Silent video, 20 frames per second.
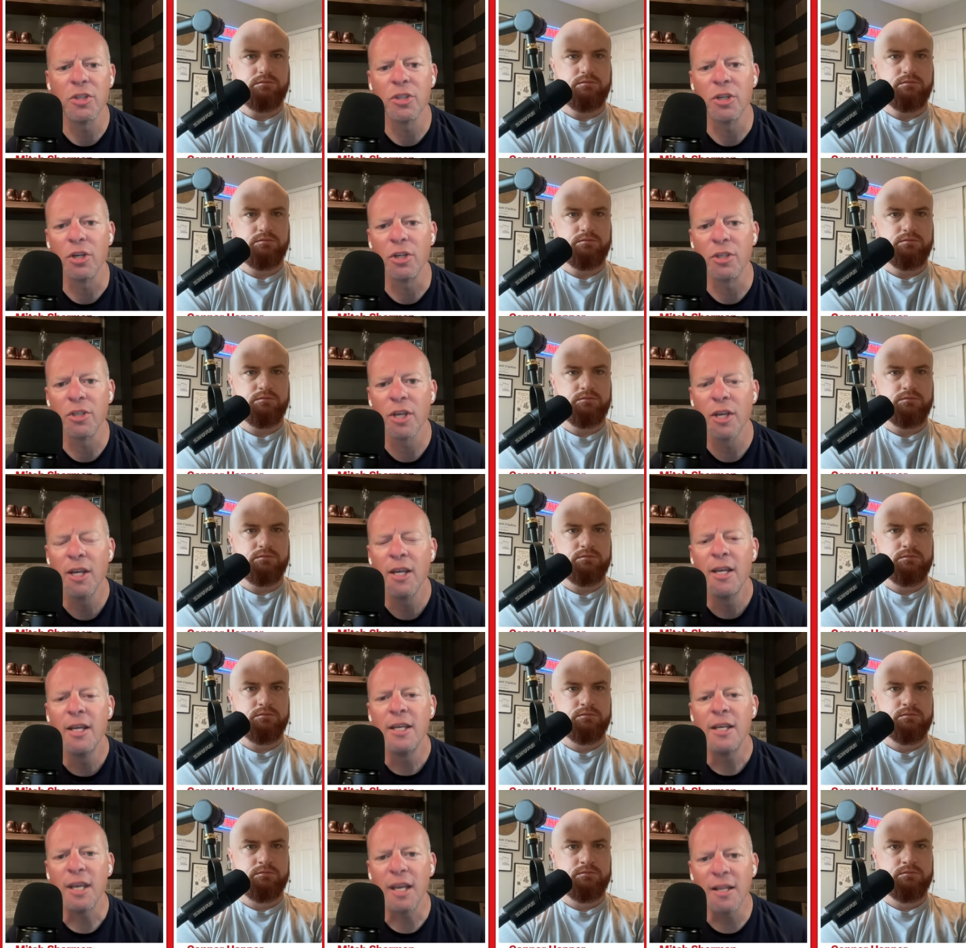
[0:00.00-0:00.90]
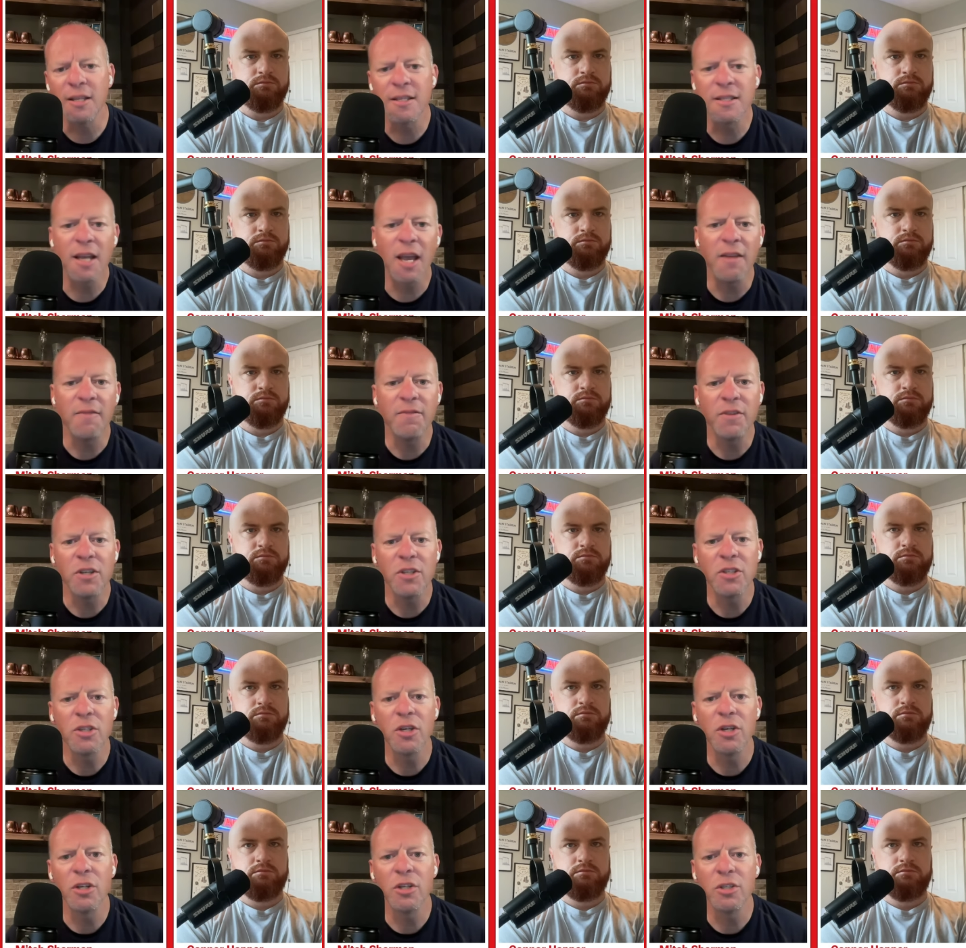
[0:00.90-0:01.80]
Speaker 1: There's in-state
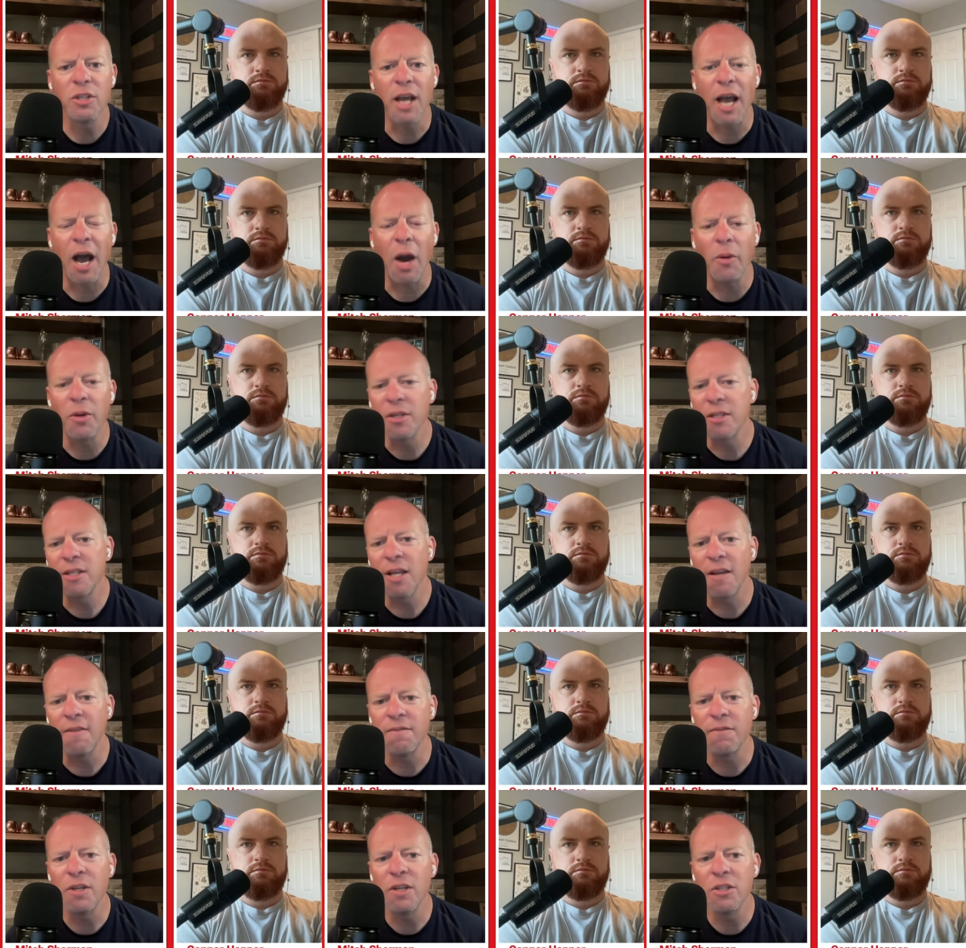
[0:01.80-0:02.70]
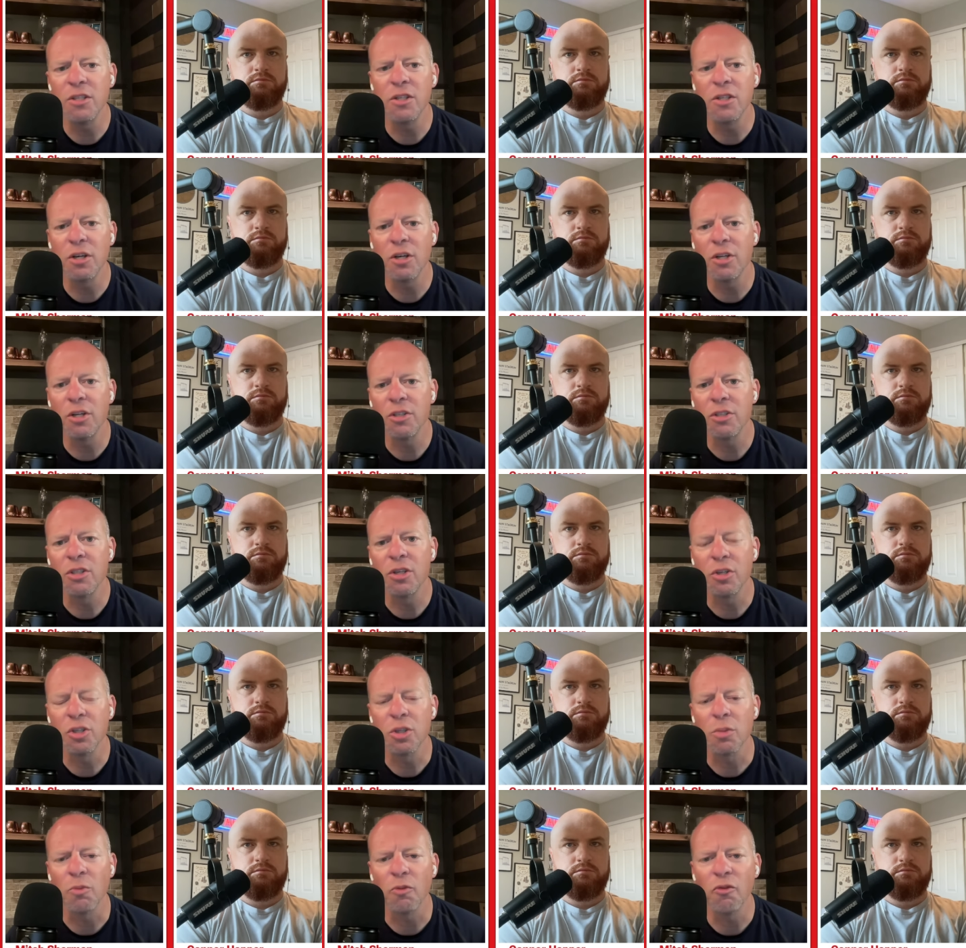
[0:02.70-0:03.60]
visitors, out-of-state visitors.
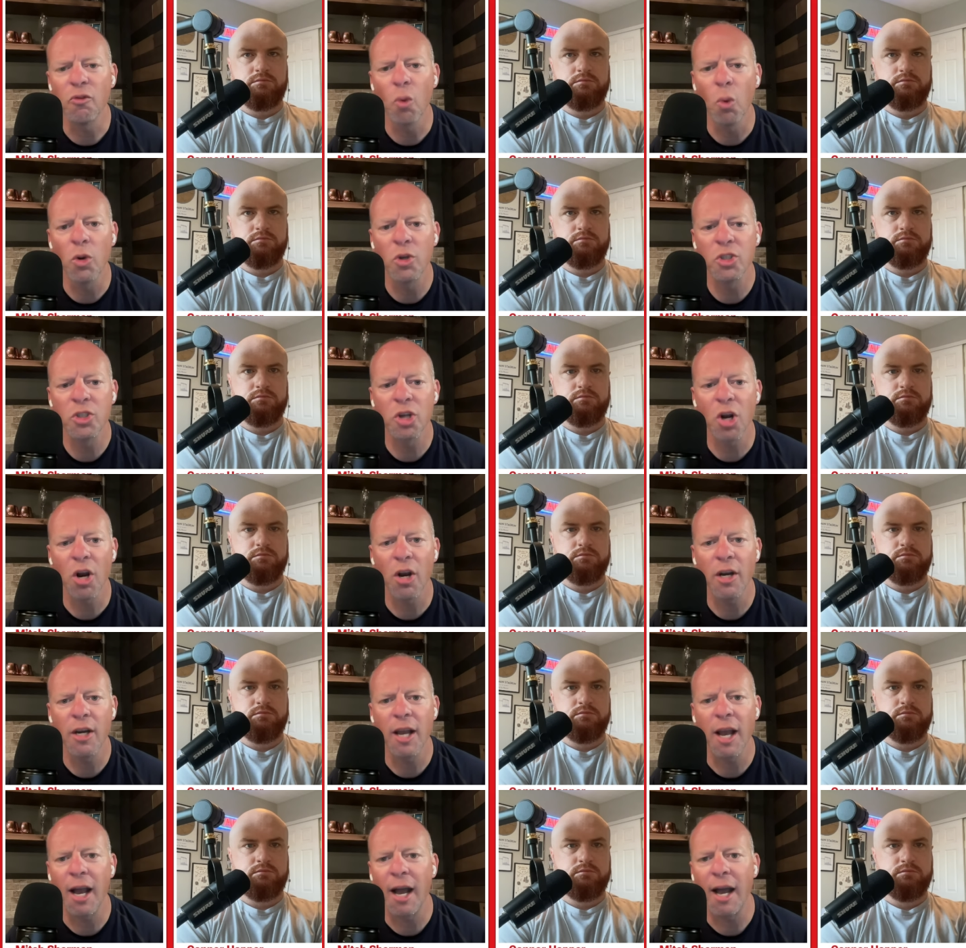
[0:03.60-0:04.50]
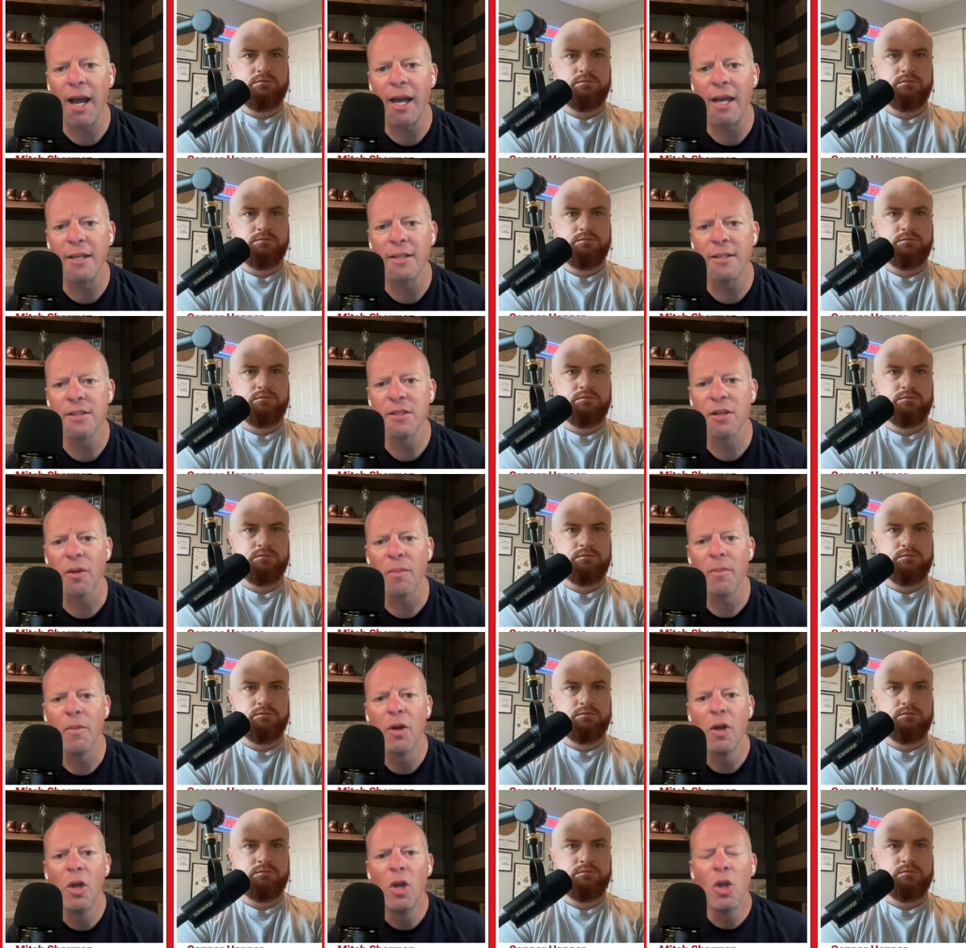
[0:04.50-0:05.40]
There's some four-star guys,
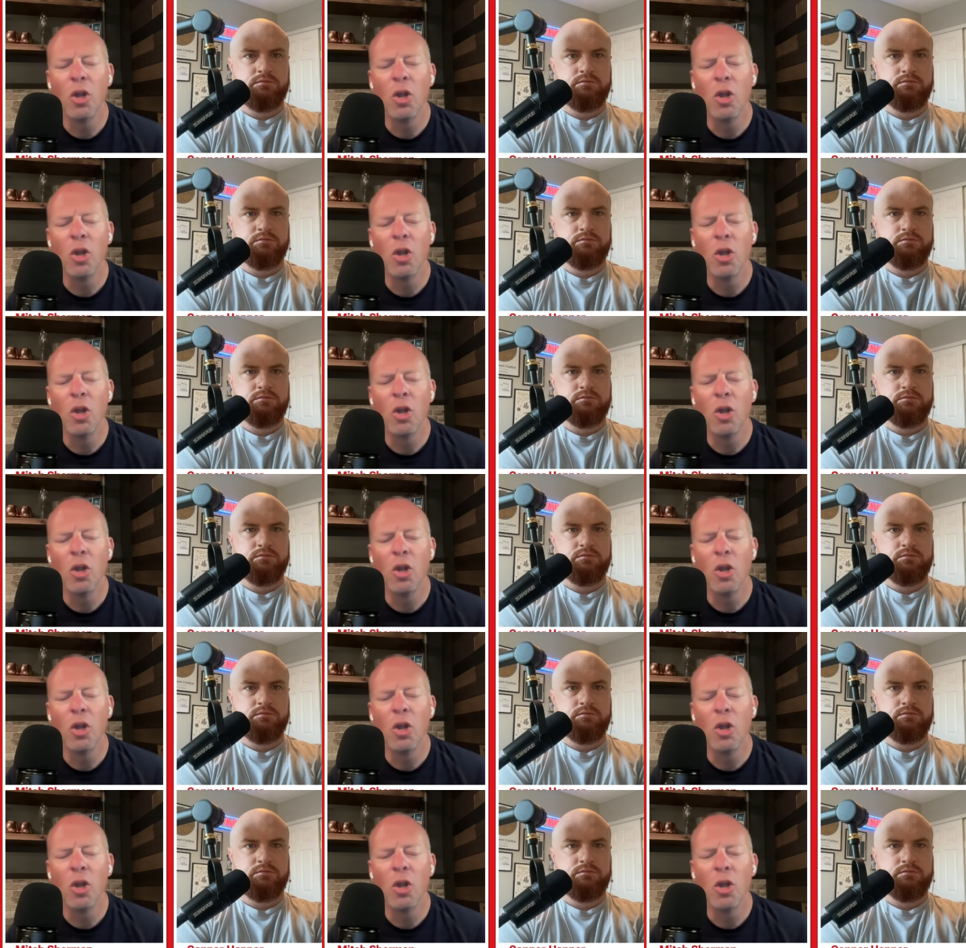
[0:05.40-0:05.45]
some